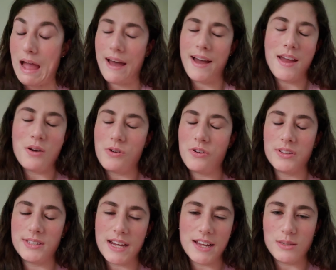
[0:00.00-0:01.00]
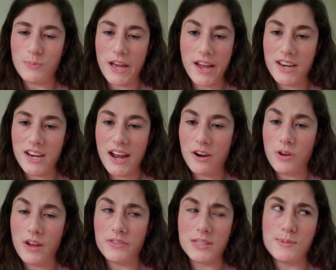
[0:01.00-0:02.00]
I don't know the science behind it. I don't
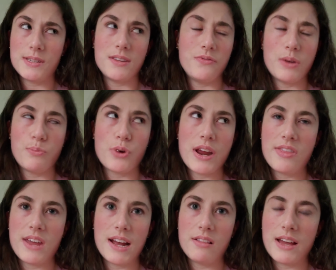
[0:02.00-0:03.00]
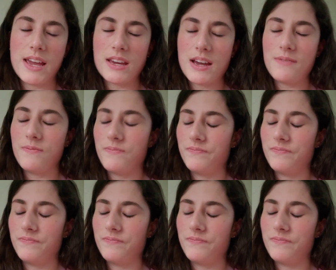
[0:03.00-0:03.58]
have a specific brand that I like. I